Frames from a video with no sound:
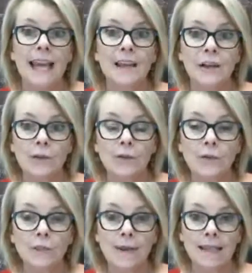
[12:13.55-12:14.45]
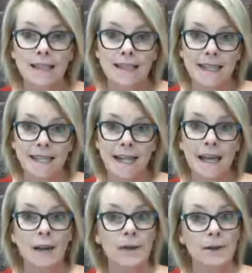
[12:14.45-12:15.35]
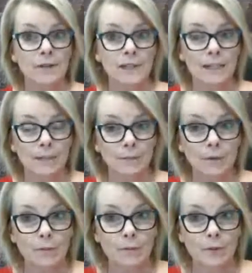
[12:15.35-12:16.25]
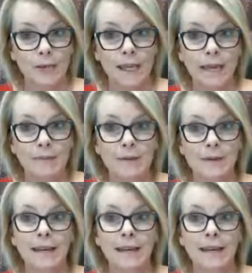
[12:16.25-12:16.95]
And I talked about this in our Irresistible Boot Camp